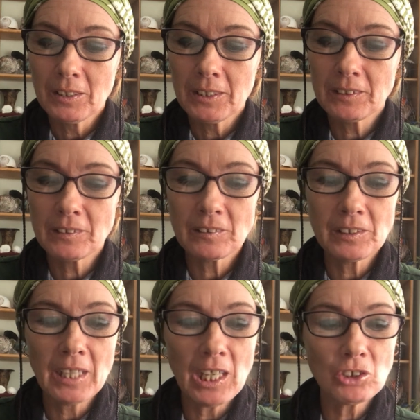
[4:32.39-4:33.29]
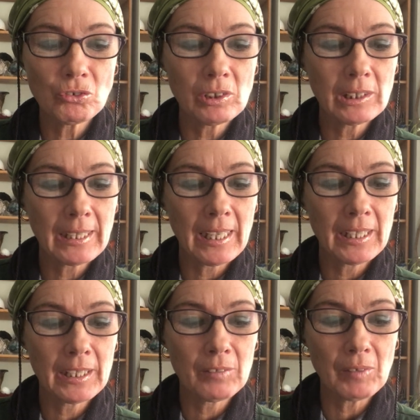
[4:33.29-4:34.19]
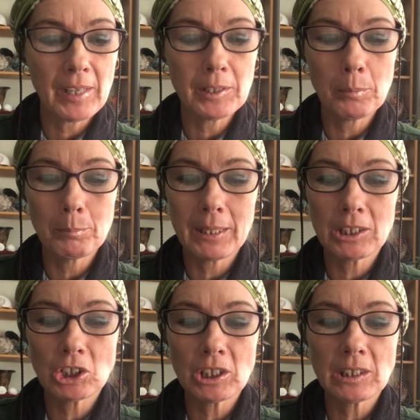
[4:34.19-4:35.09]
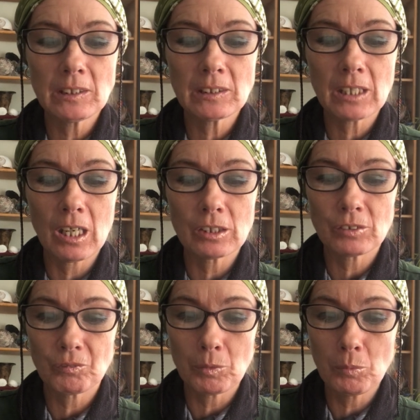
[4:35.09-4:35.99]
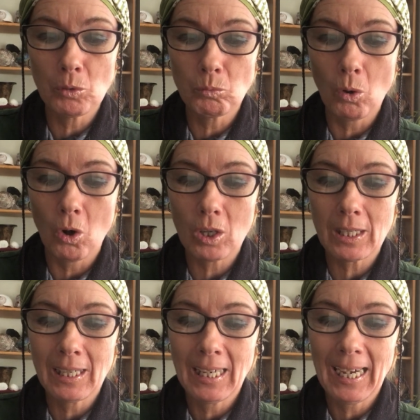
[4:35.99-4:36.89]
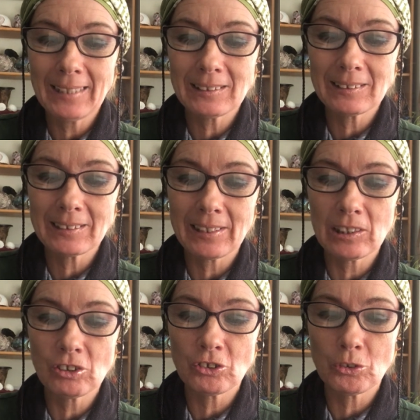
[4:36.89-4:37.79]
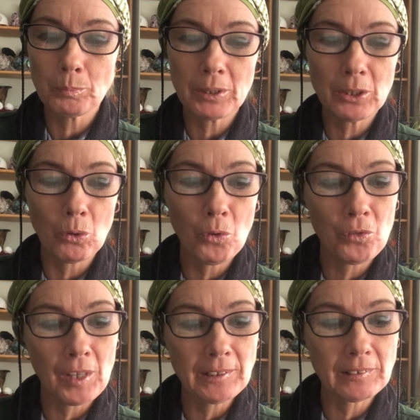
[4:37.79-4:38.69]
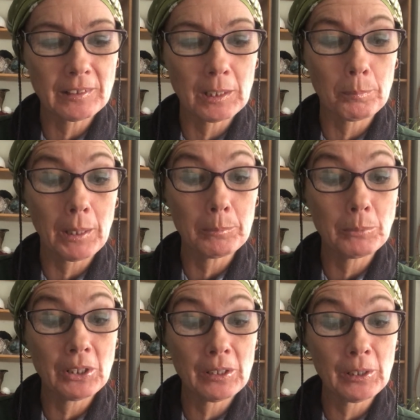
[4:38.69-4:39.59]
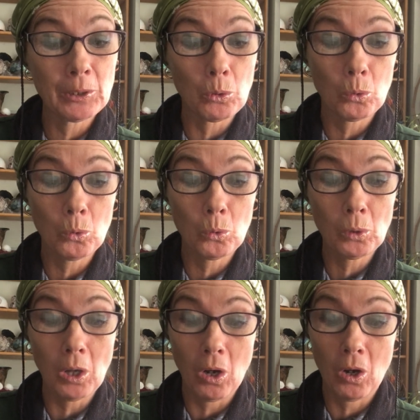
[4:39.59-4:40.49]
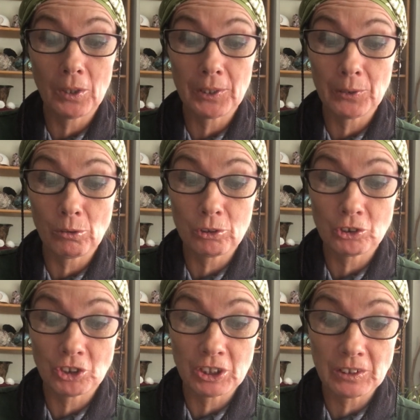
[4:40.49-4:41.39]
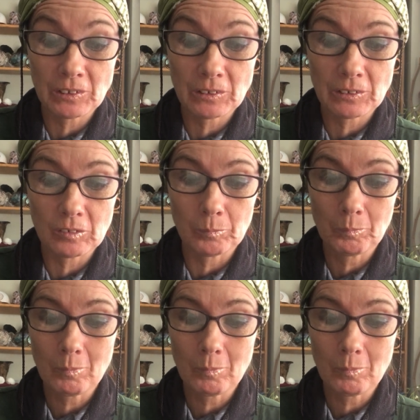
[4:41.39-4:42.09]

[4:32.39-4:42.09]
It is a natural cave and the manger is cut from the rock and is held to be authentic by nearly all archaeologists.